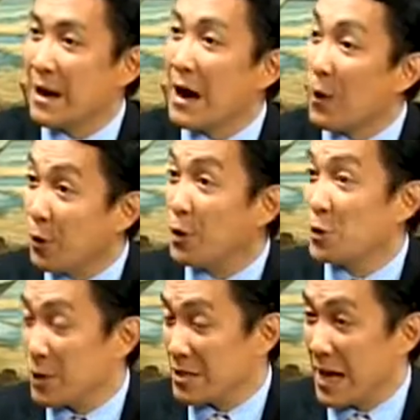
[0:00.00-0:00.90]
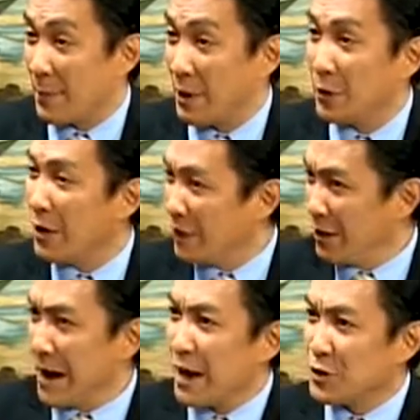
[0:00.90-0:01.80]
how earthquakes happen. Do you have any
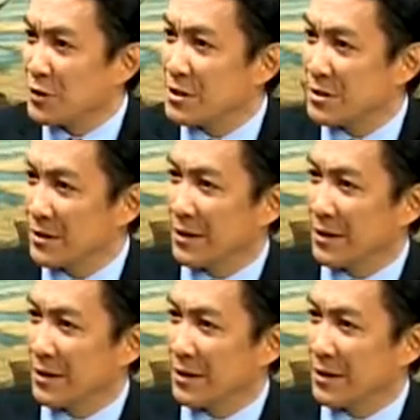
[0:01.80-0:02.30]
reactions?